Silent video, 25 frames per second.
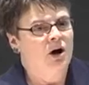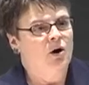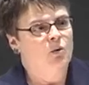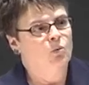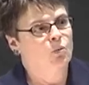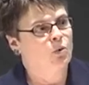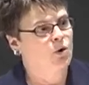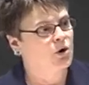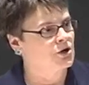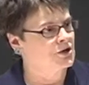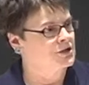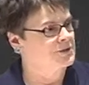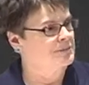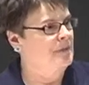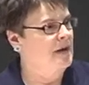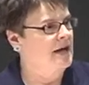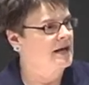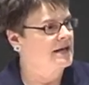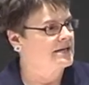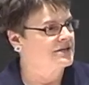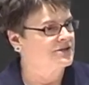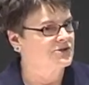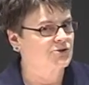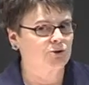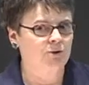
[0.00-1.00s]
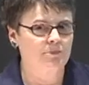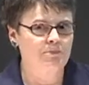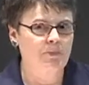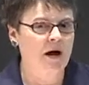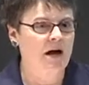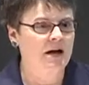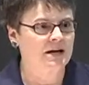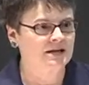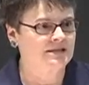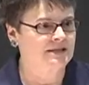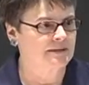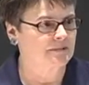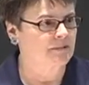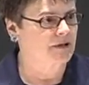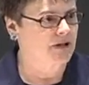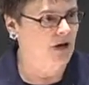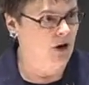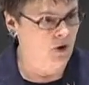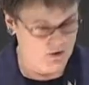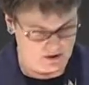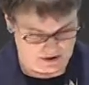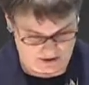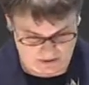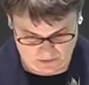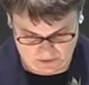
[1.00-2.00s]
worked best, or possibly
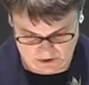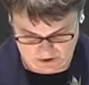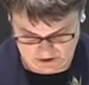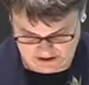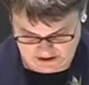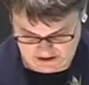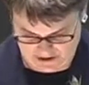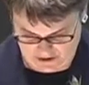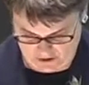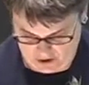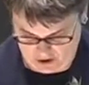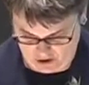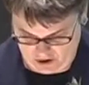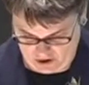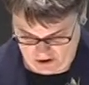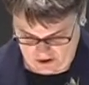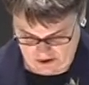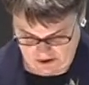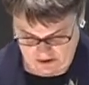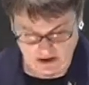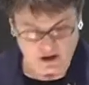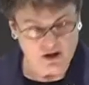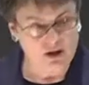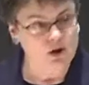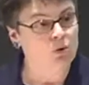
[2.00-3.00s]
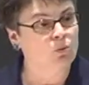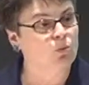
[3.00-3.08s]
only worked at all,